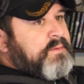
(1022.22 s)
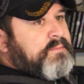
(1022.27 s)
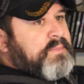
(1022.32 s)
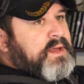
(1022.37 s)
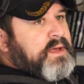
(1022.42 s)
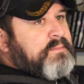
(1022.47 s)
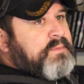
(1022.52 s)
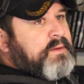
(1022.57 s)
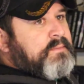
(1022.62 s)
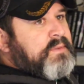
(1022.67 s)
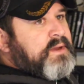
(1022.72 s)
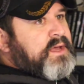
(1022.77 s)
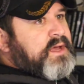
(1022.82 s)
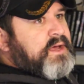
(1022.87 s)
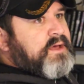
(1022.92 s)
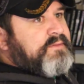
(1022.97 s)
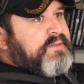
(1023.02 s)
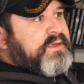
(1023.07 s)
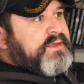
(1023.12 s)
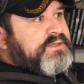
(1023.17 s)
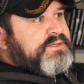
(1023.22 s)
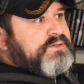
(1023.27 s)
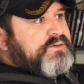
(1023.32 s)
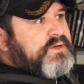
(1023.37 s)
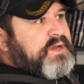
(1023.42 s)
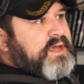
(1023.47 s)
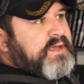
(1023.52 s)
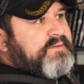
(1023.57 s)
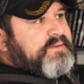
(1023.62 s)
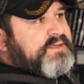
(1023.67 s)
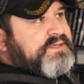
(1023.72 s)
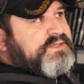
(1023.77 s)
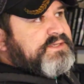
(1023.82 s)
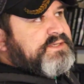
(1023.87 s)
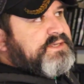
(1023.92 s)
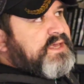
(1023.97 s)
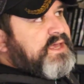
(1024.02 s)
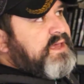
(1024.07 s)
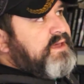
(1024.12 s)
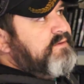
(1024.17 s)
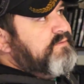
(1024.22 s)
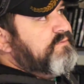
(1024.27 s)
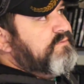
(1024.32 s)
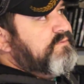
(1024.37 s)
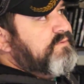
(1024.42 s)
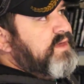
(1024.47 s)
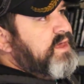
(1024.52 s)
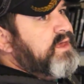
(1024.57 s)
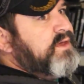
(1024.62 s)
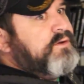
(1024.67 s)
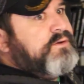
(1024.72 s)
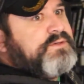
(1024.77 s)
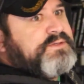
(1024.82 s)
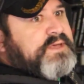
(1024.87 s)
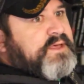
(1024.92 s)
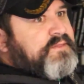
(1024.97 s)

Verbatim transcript: and blah, blah, blah. These are like the CFLs,